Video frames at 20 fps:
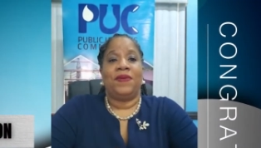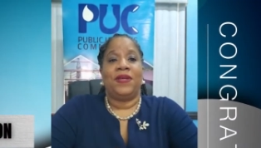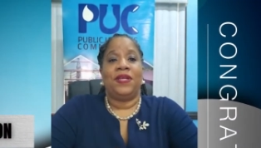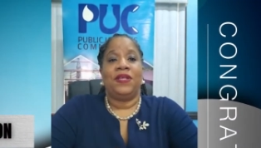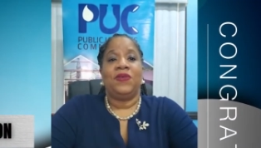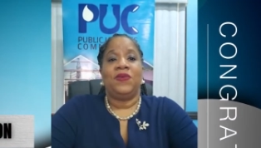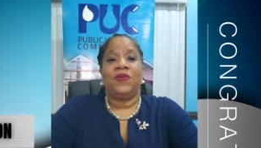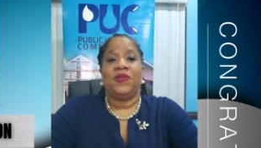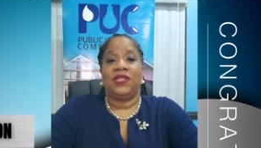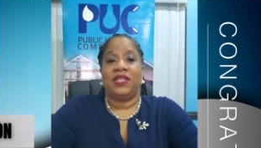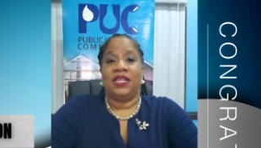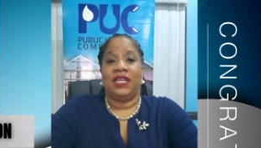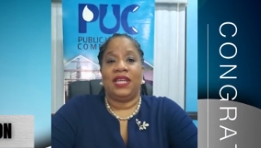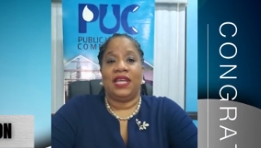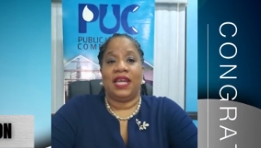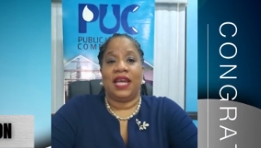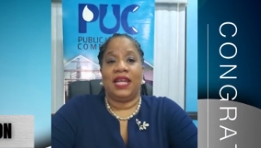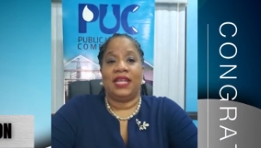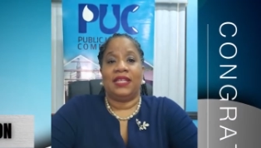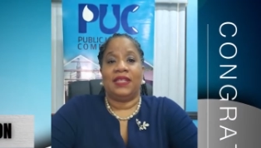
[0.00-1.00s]
PUC
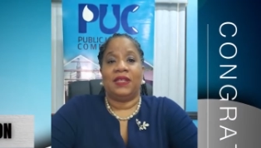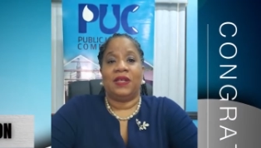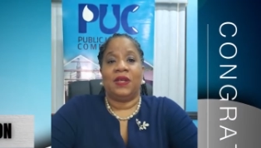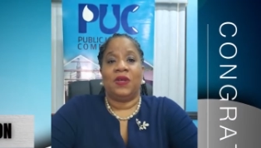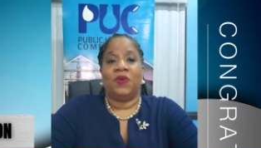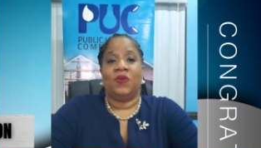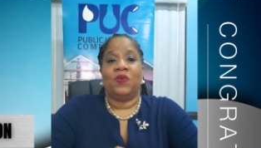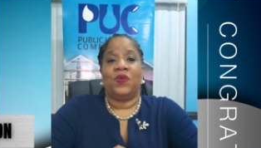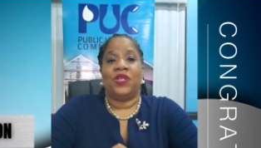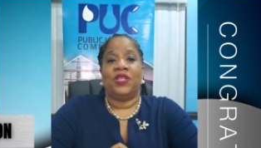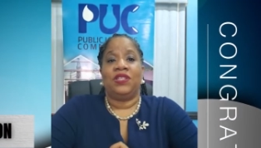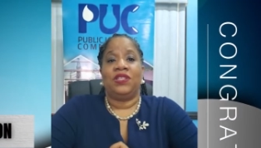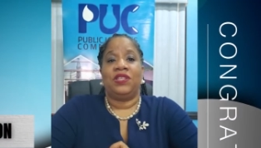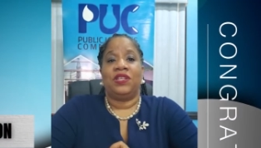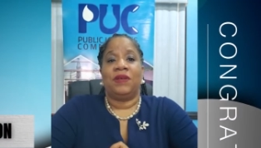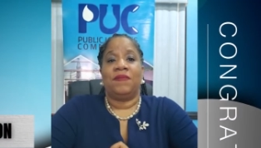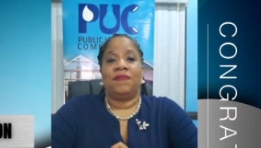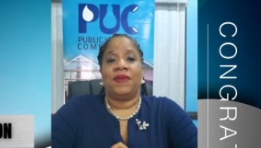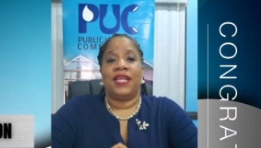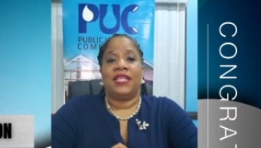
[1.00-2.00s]
Guyana,
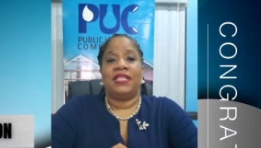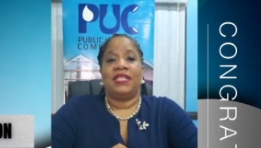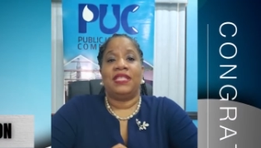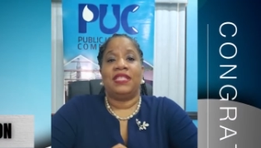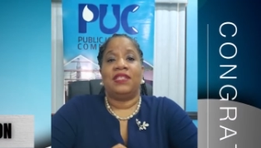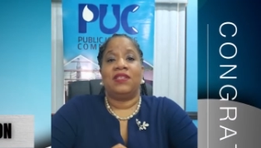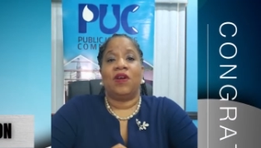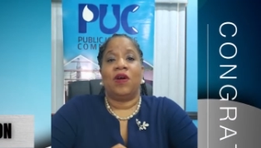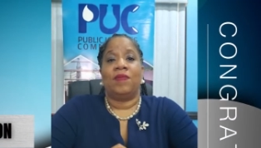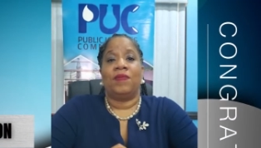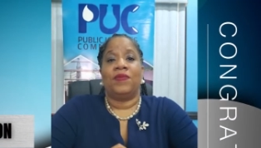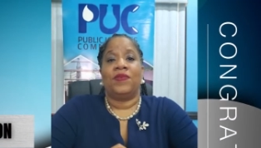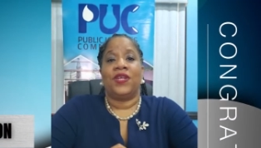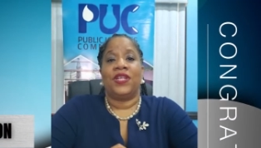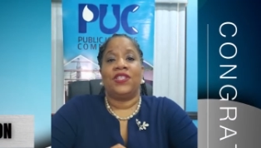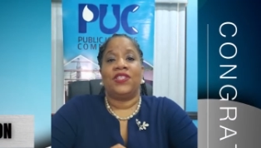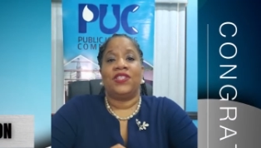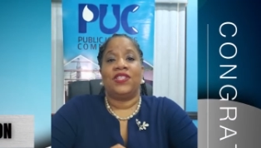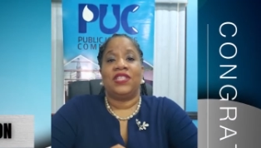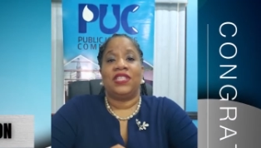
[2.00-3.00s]
which commenced its
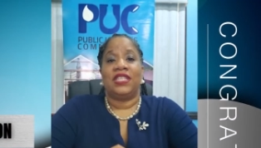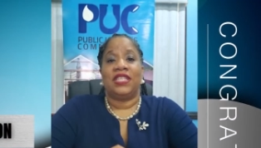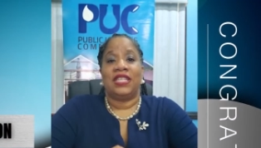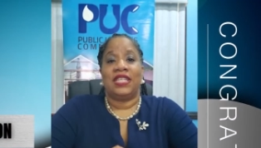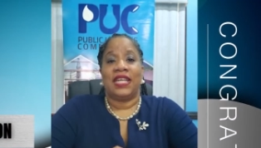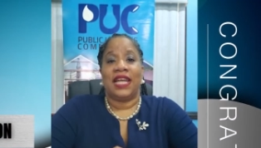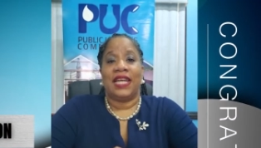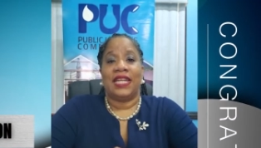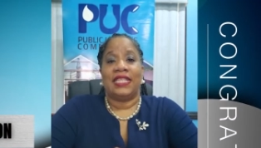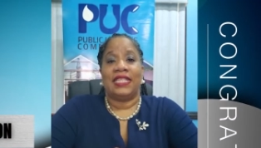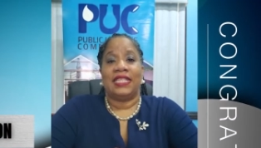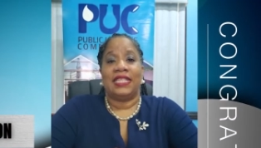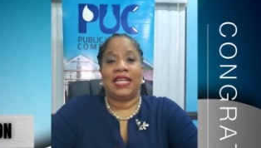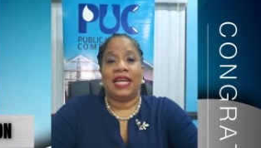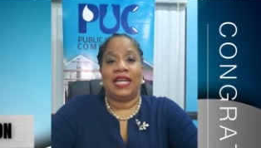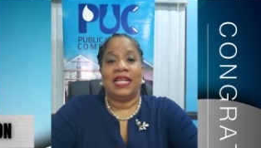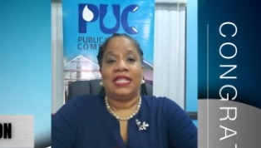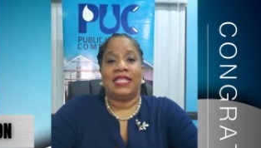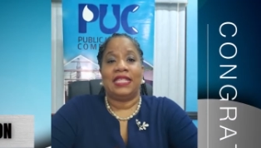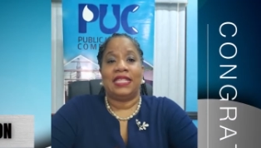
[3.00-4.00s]
operations in the
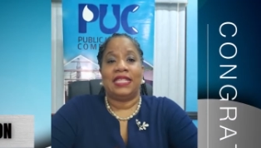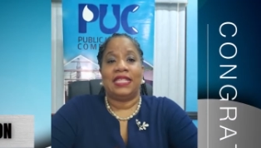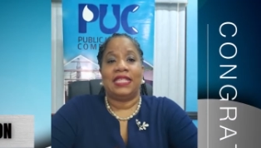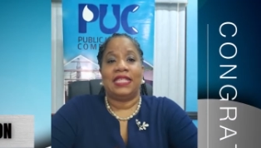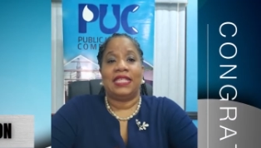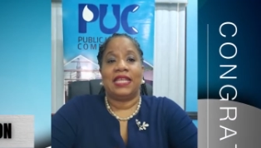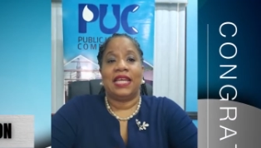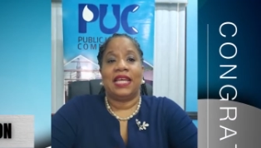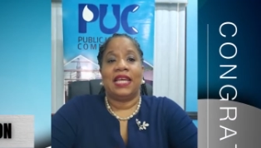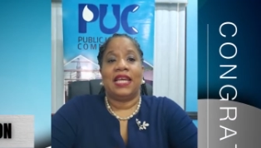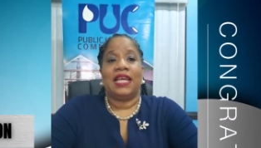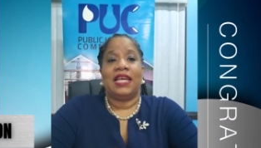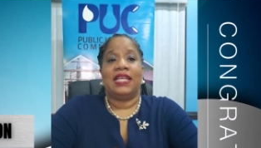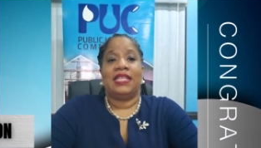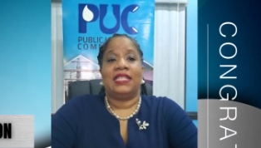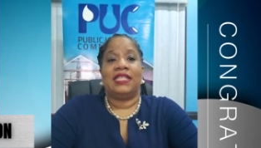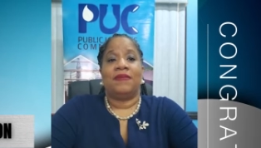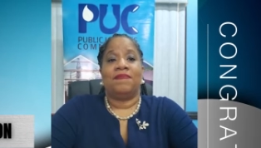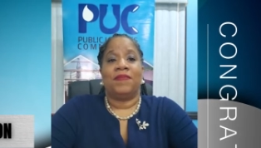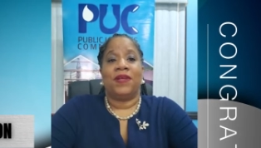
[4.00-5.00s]
1990s,
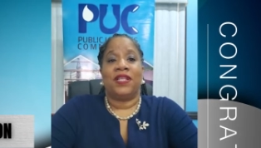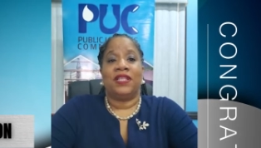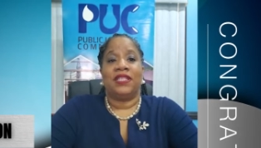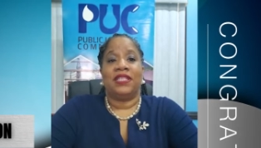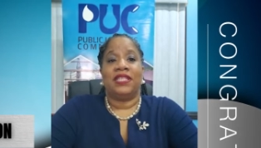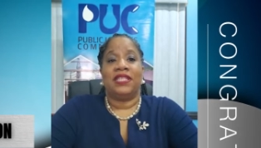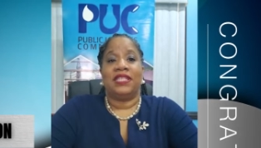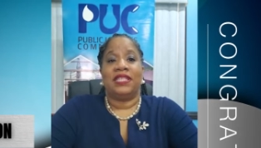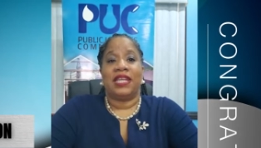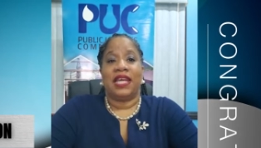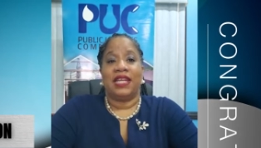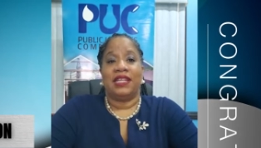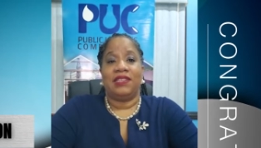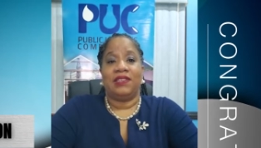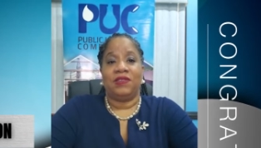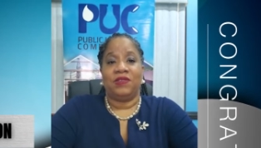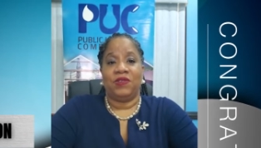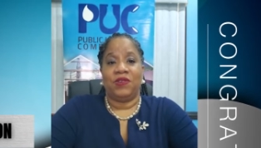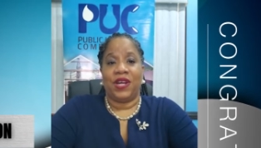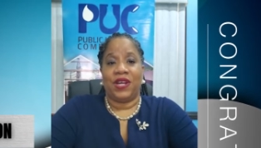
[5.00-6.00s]
is a
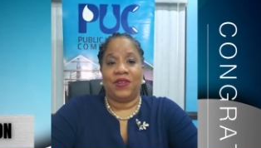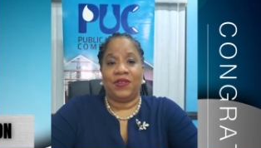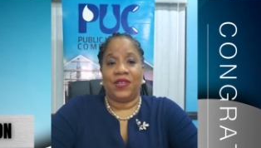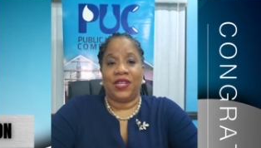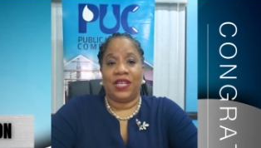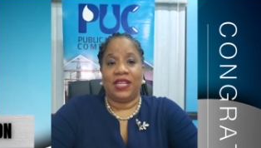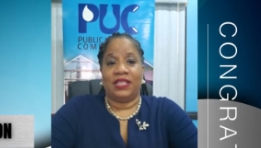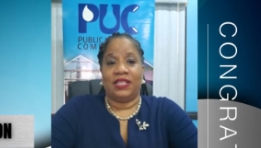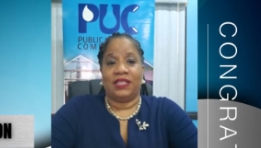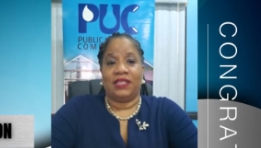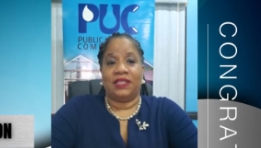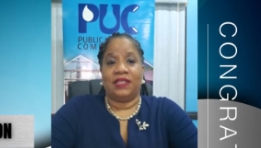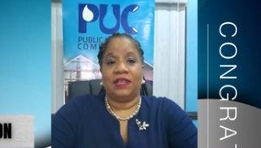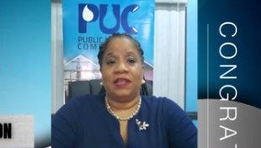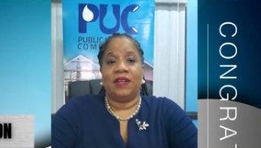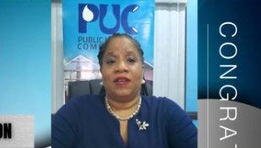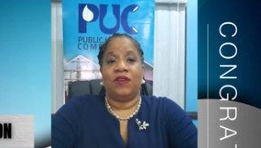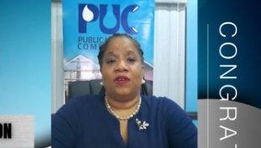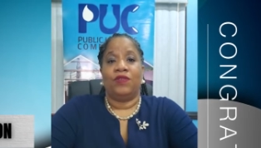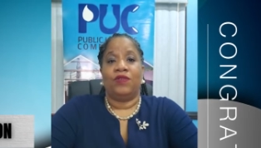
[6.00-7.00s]
multi-sector regulator
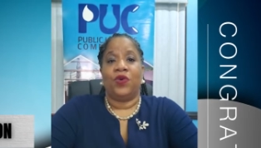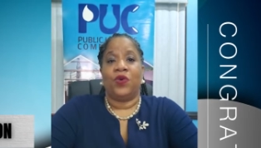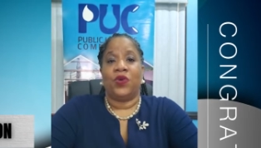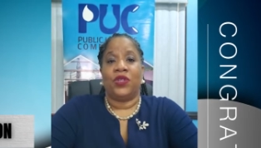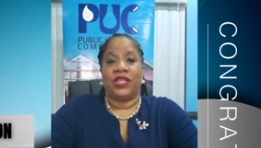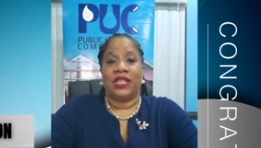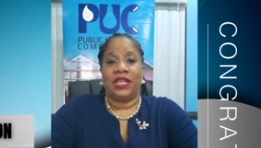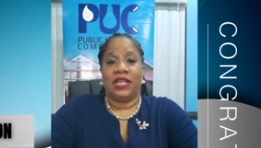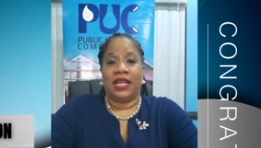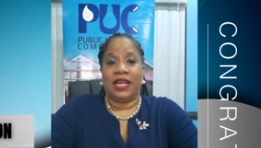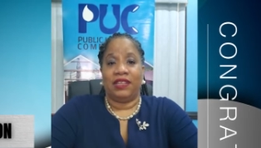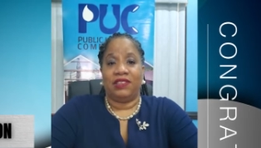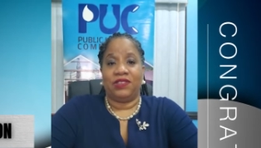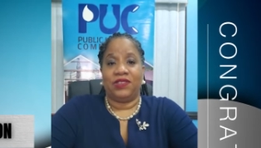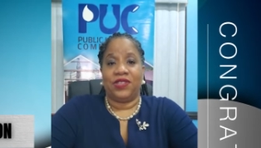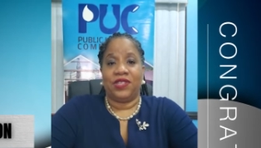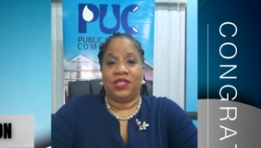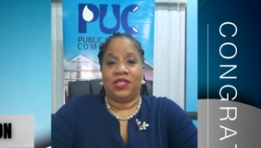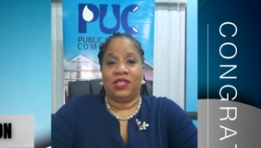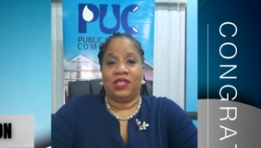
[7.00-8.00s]
for the
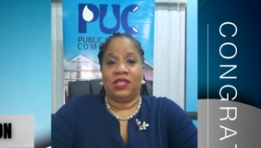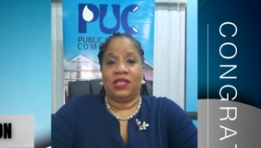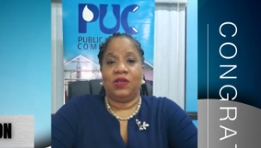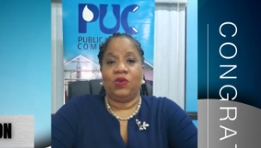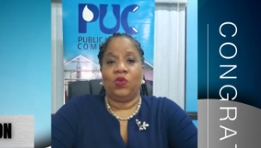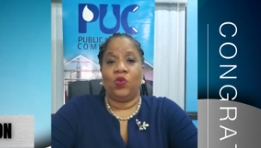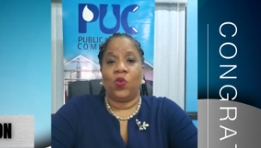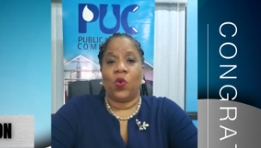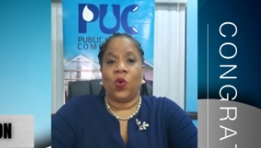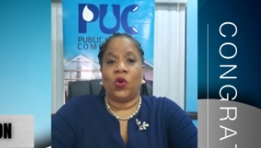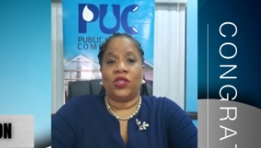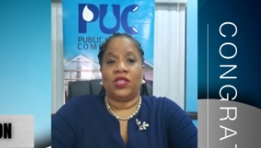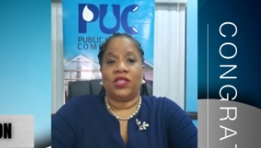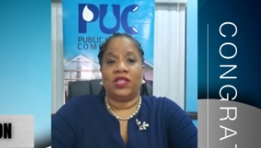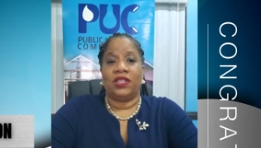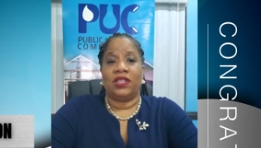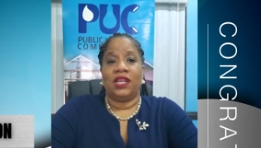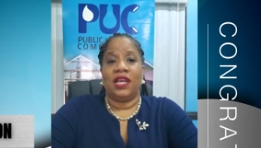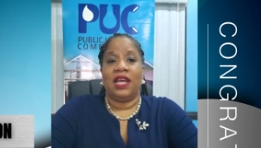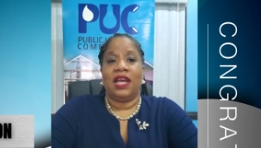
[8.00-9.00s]
electricity,
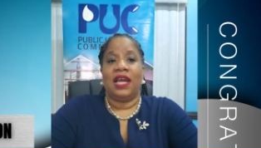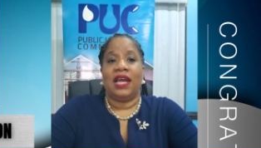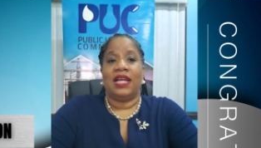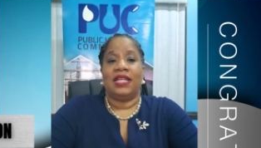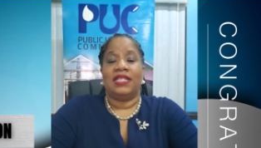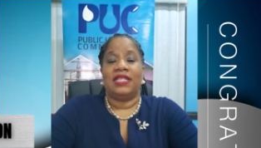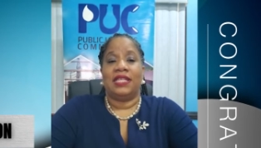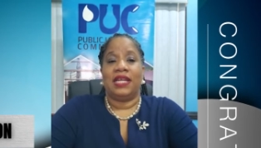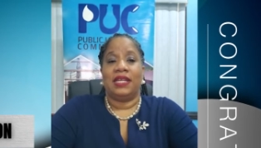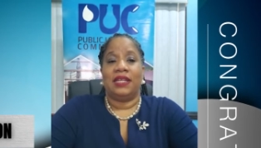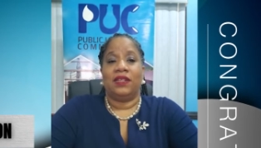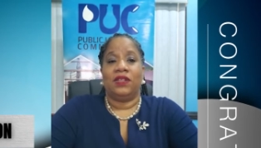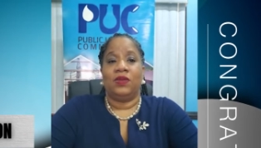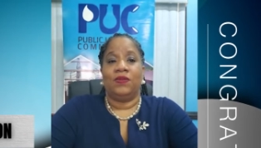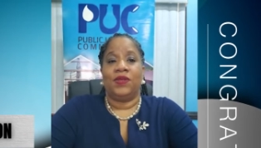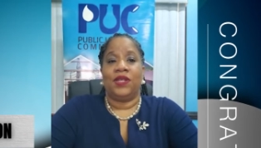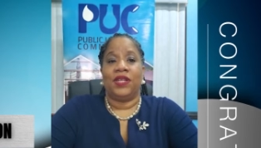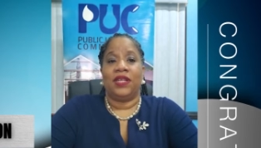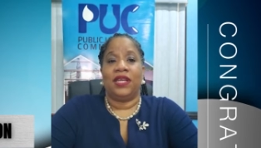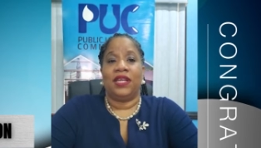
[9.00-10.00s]
water, and
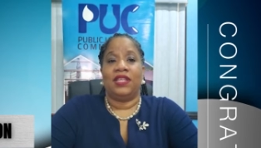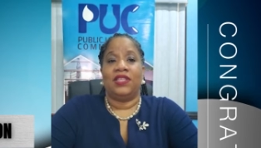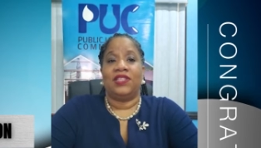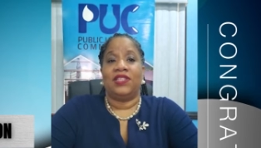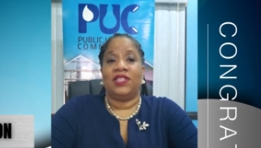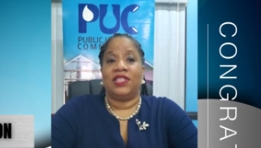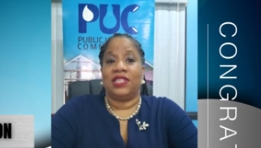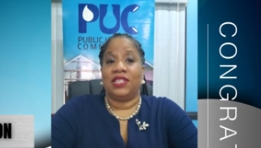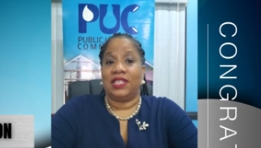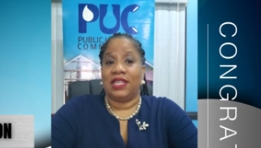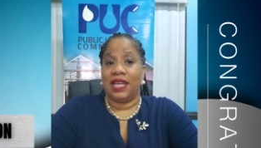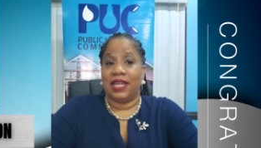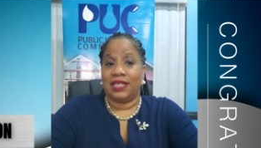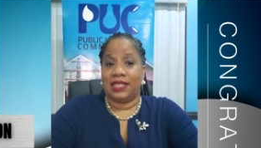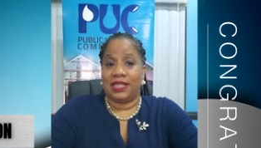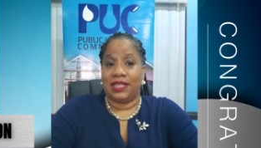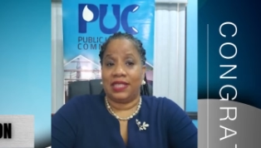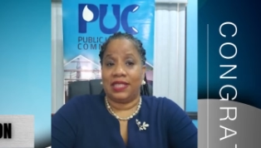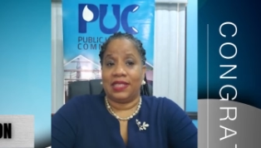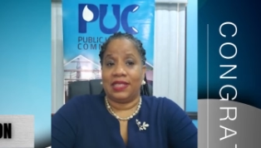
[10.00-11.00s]
telecommunication
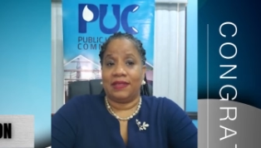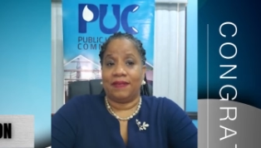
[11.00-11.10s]
sectors.